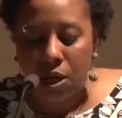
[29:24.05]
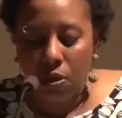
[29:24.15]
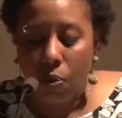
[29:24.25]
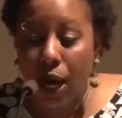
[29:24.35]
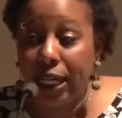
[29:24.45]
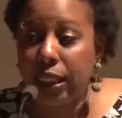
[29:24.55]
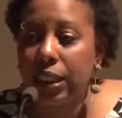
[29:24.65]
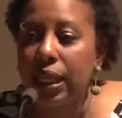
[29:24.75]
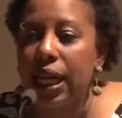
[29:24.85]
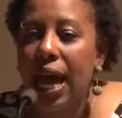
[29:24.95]
white
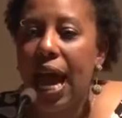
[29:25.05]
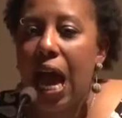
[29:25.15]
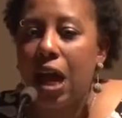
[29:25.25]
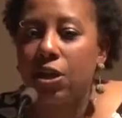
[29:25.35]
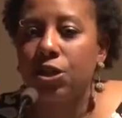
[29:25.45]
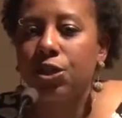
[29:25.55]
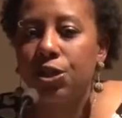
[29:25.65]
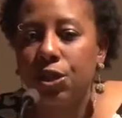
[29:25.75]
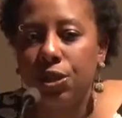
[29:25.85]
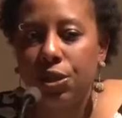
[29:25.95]
ash.
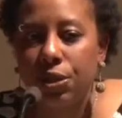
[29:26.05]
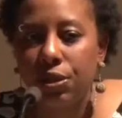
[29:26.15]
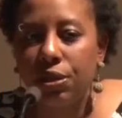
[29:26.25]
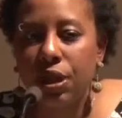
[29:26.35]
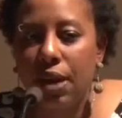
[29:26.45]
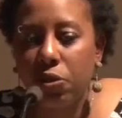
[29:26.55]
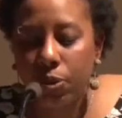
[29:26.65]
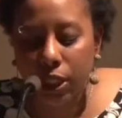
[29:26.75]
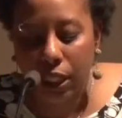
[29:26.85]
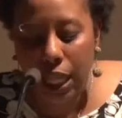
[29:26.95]

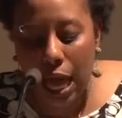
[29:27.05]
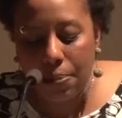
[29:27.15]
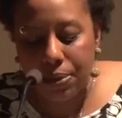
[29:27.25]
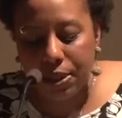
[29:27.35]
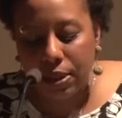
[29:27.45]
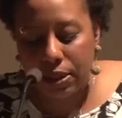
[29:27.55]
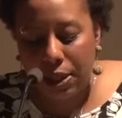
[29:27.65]
Everyone claps.